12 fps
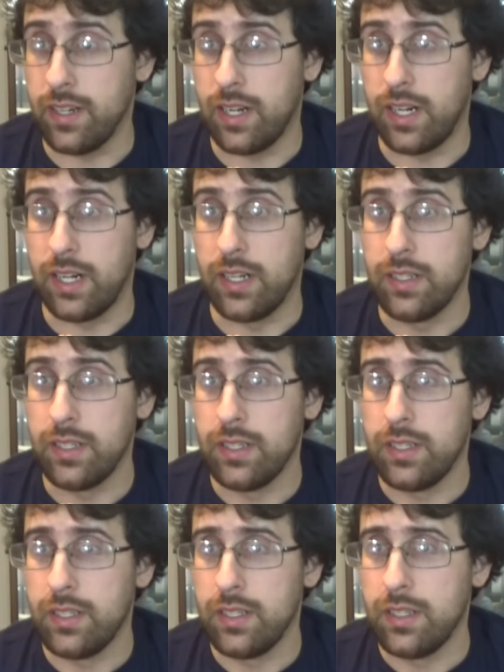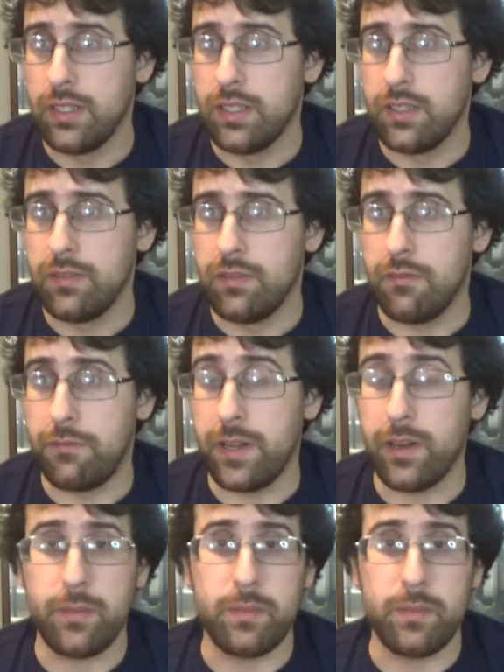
uh, very